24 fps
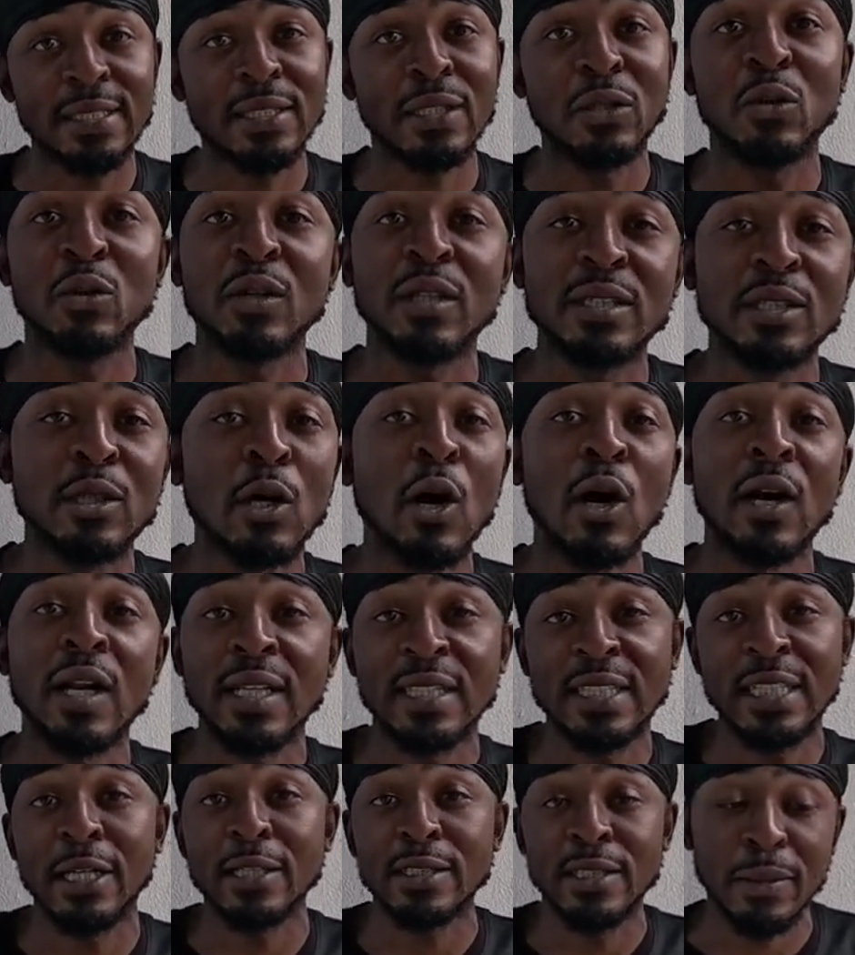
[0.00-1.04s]
So it's hard
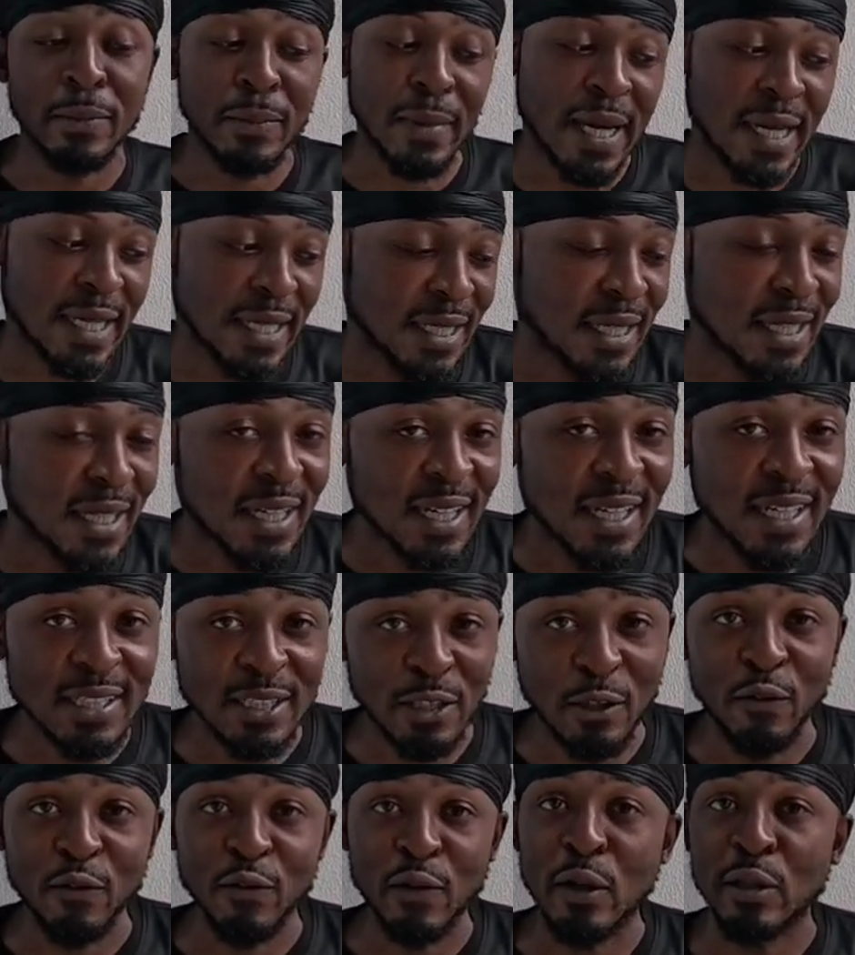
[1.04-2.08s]
to tell somebody. Mm-hmm.
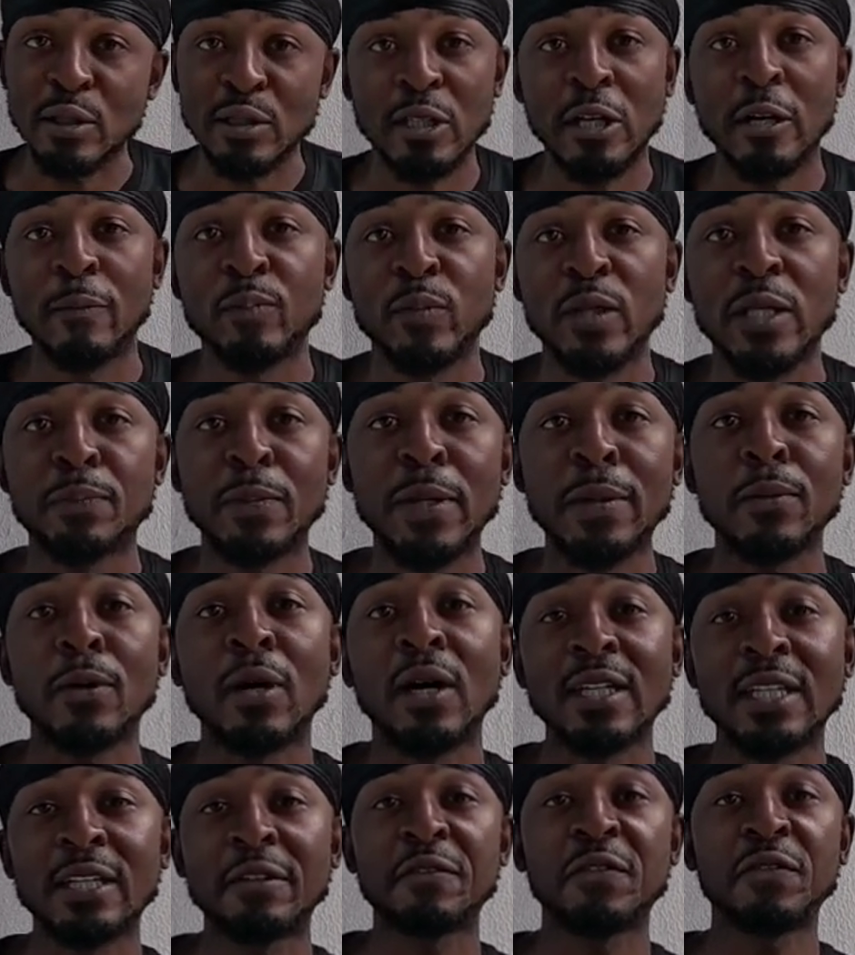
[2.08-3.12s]
So first off, the people
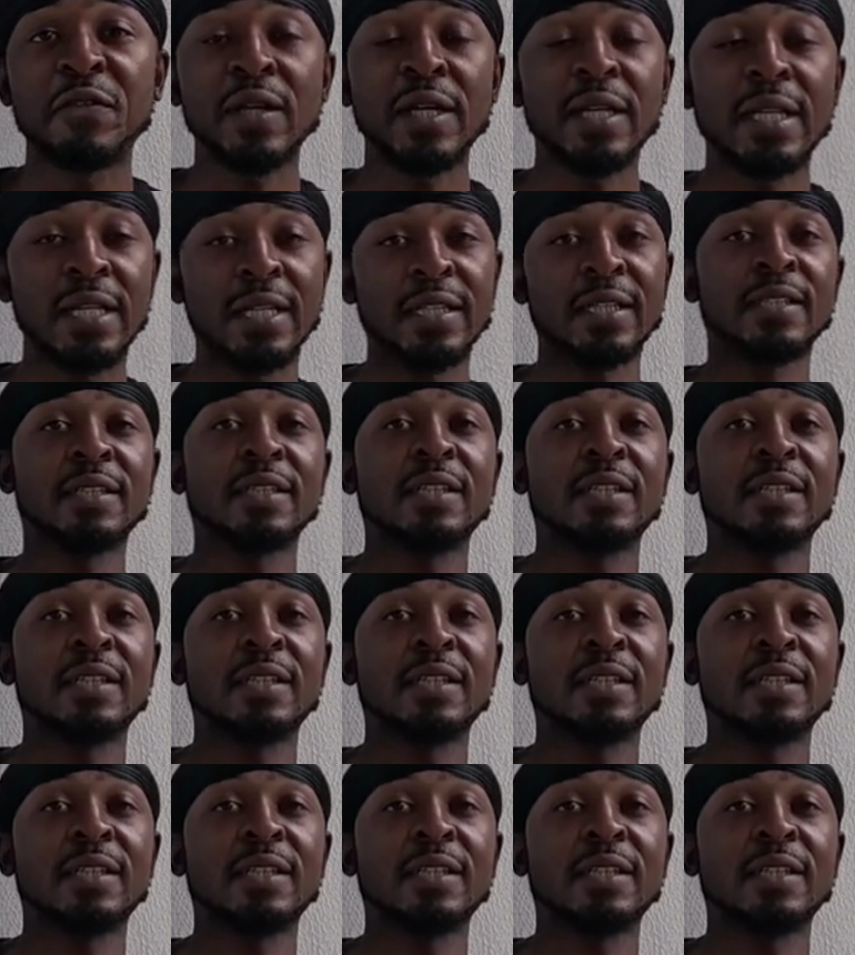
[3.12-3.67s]
are defeated.